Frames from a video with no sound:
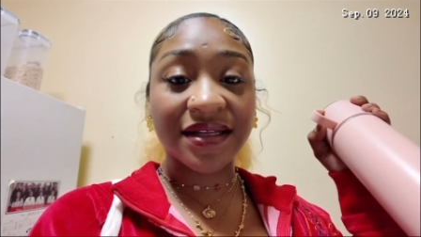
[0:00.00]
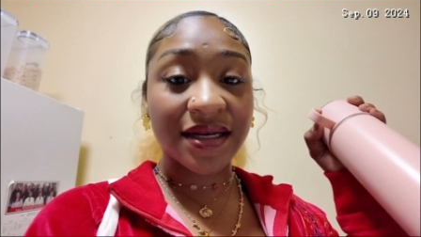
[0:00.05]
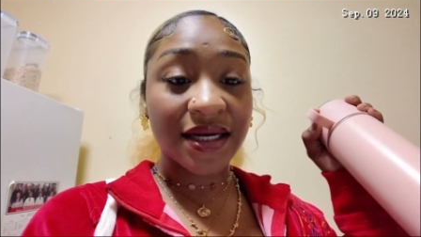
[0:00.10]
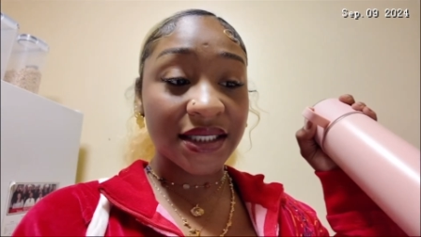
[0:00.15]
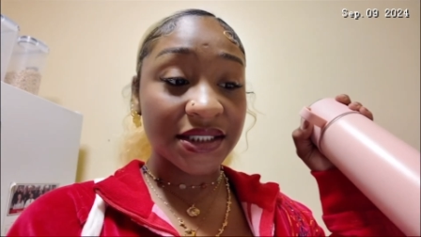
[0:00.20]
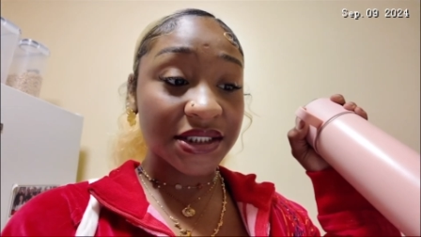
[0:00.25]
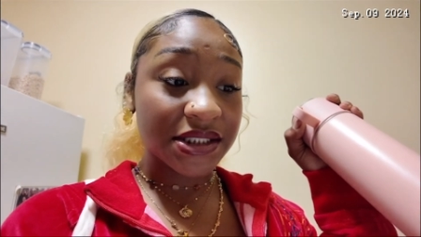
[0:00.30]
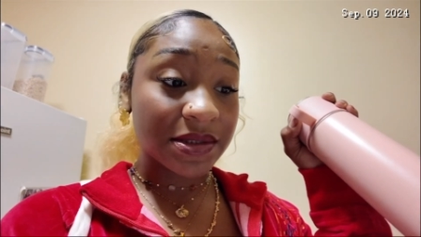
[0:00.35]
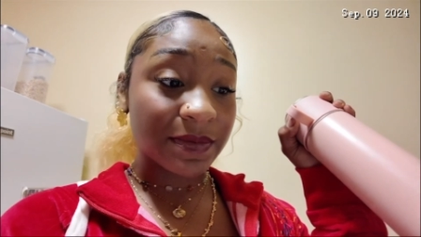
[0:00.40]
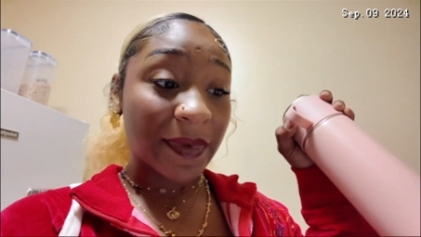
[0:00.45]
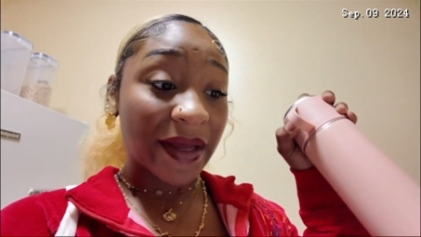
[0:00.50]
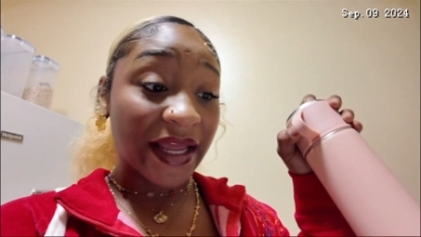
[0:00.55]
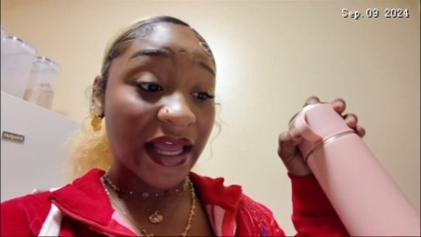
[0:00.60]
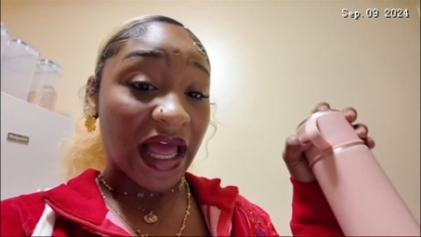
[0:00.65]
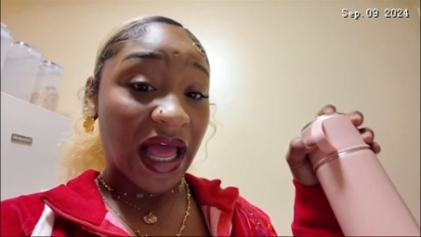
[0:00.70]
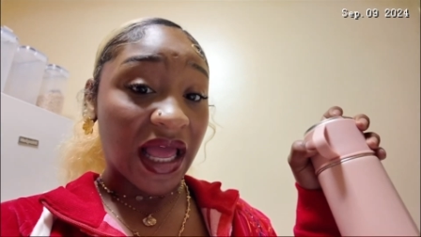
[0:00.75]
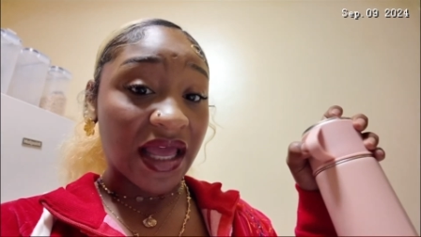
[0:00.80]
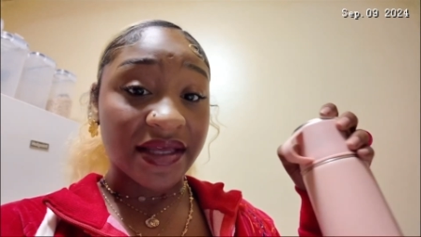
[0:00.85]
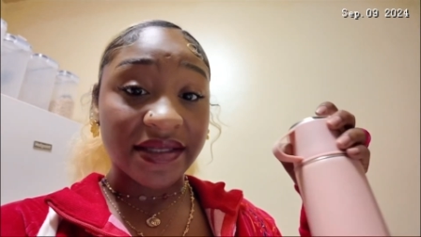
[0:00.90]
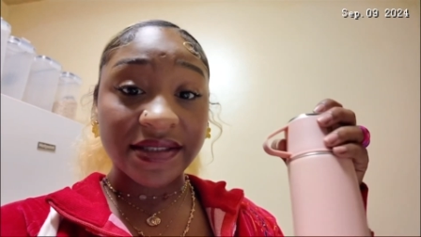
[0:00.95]
then I just buy
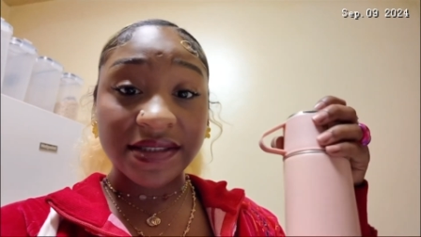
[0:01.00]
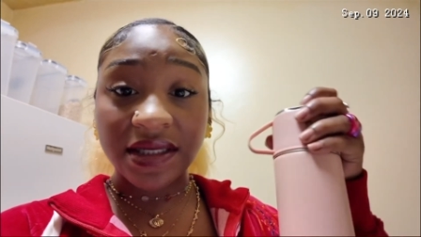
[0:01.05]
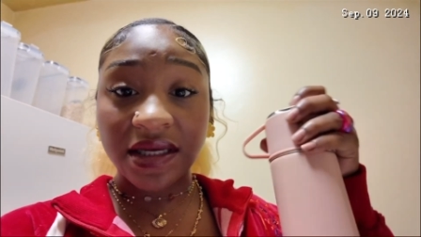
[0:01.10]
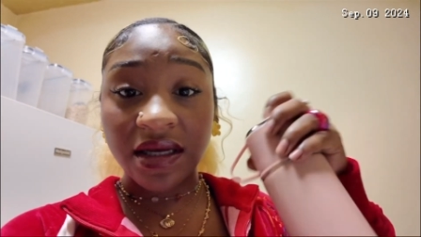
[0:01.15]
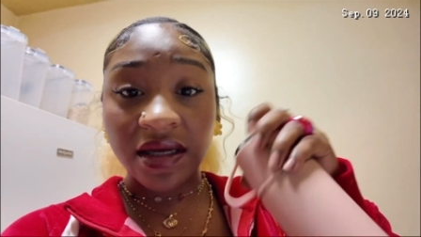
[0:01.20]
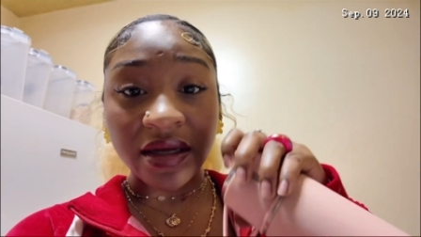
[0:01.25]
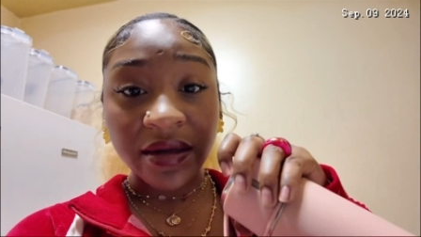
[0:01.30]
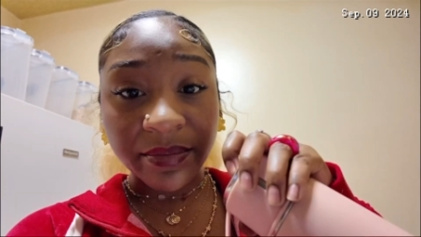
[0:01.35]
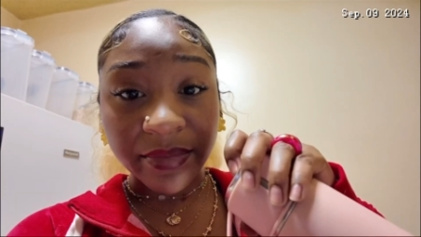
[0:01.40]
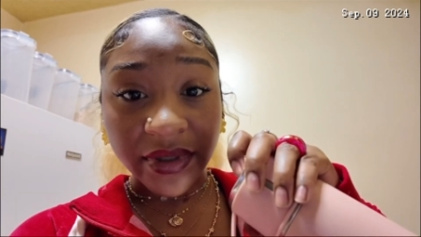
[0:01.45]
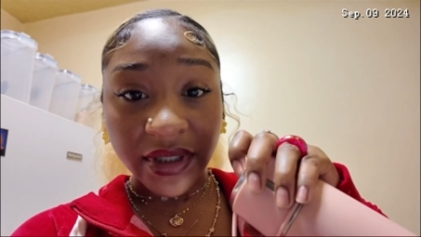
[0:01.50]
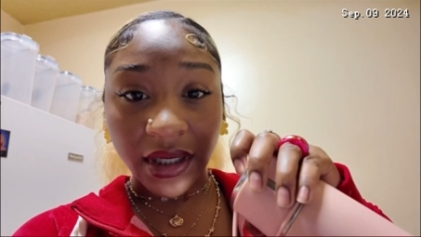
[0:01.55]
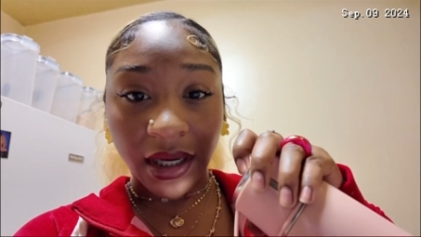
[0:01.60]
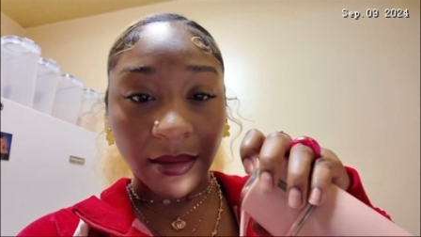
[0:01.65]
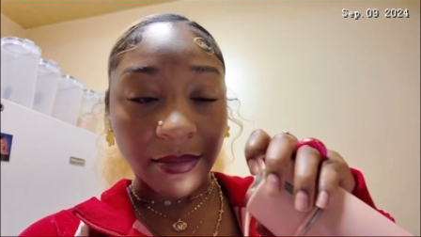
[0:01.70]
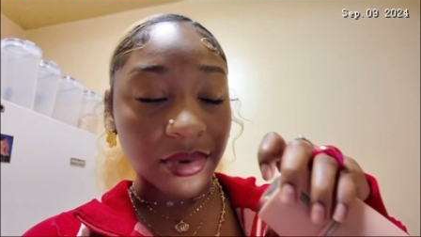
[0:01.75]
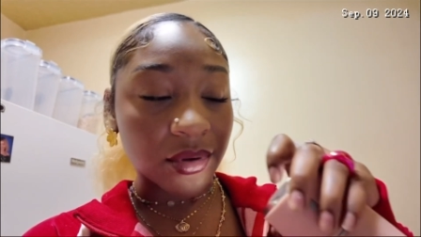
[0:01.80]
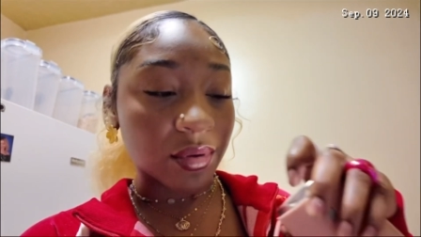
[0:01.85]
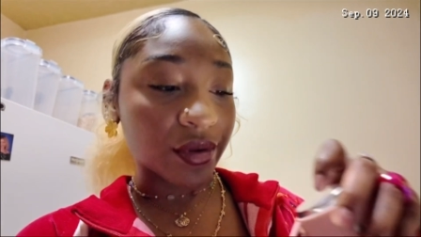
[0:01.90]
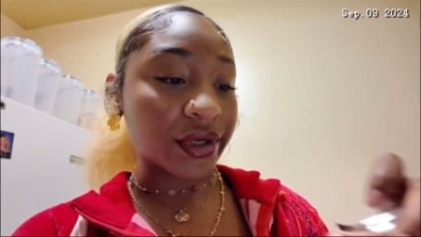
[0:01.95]
an iced cup and
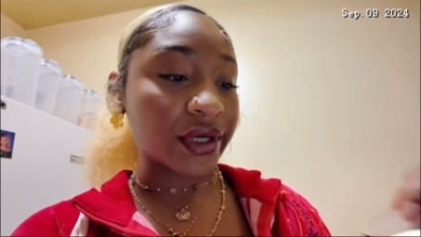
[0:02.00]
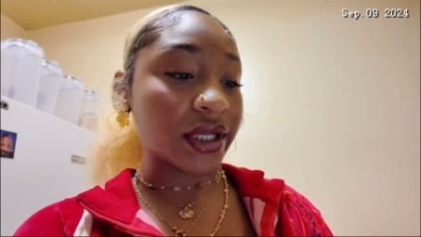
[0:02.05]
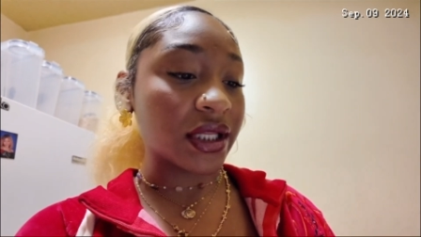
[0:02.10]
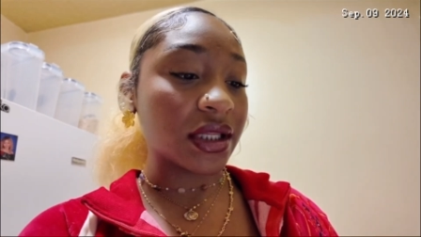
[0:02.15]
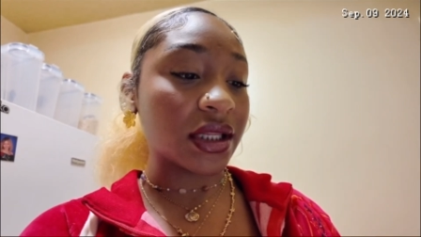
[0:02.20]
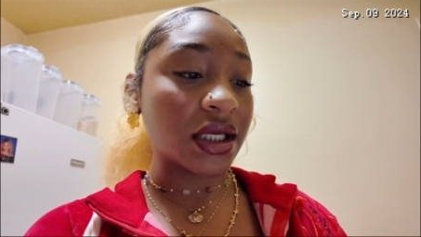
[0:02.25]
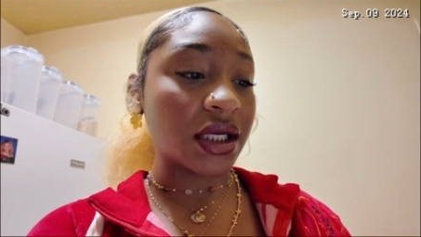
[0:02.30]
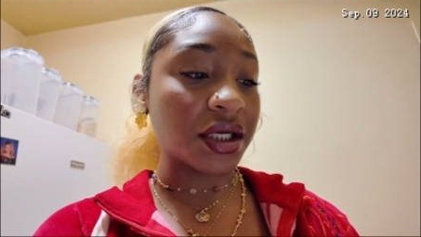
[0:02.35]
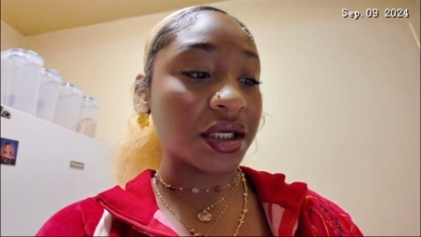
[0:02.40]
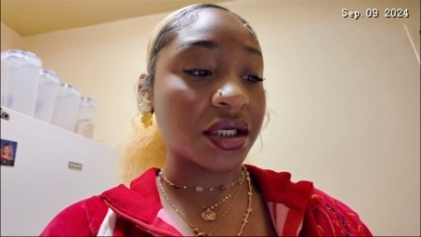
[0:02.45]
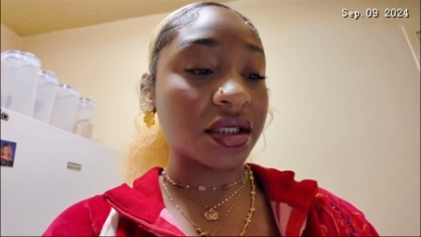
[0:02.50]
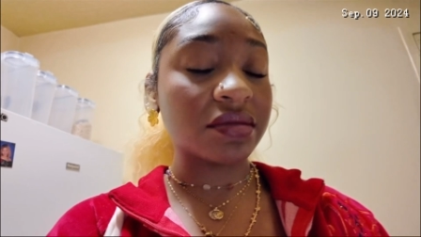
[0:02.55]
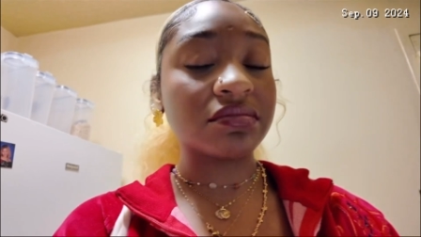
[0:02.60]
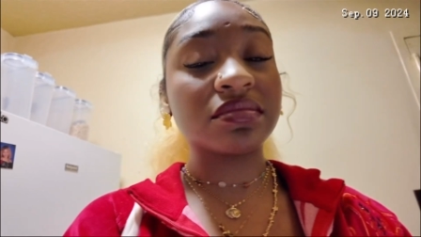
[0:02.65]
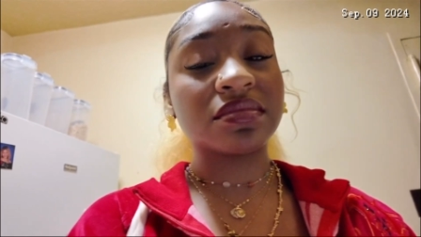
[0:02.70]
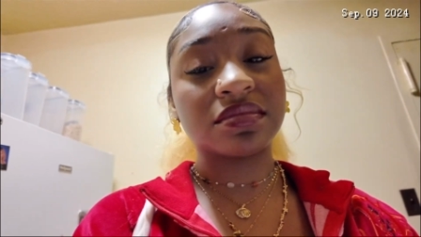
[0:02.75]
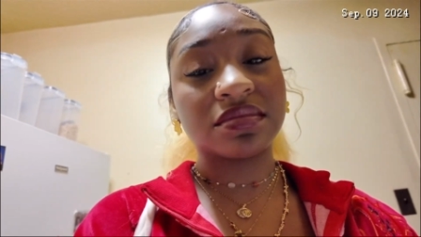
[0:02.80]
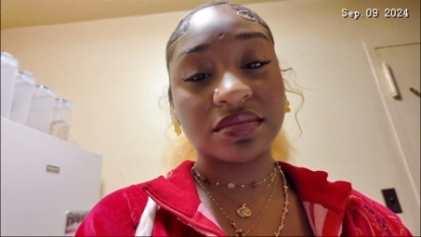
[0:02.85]
I pour it in there.